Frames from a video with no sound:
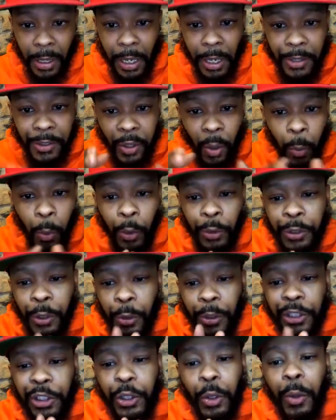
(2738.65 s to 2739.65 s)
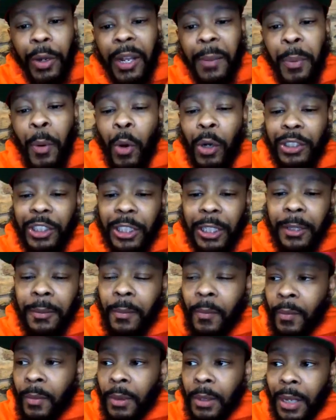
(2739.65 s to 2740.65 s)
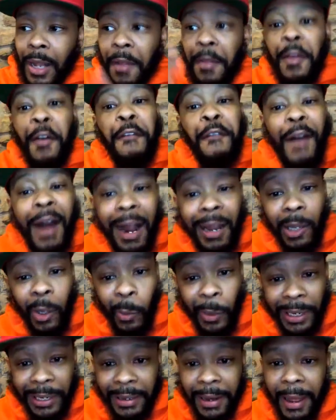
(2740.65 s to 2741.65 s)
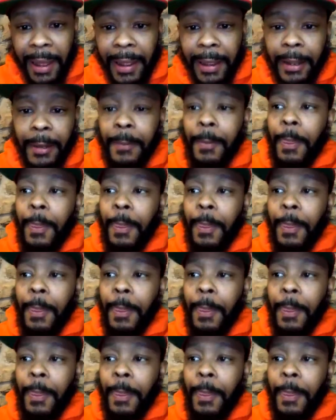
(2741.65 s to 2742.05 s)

So we'll do the shooting portion the following day,